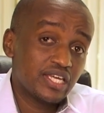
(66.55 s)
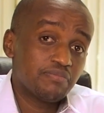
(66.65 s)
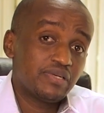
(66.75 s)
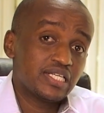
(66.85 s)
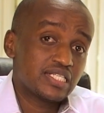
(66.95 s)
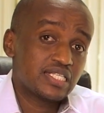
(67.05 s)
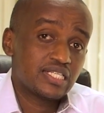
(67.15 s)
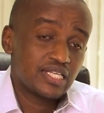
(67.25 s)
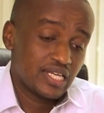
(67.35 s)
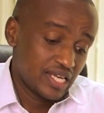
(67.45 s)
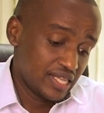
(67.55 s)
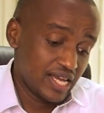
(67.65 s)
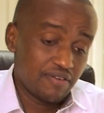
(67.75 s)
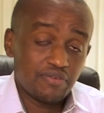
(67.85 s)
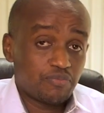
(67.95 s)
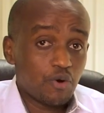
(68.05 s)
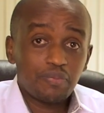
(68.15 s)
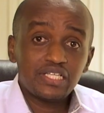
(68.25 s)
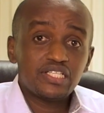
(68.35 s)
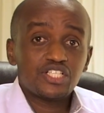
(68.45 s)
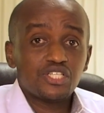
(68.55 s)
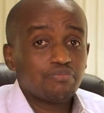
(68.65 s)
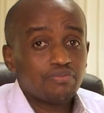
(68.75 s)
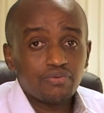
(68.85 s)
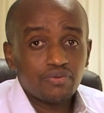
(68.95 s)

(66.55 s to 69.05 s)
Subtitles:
in place, they have the proper leadership,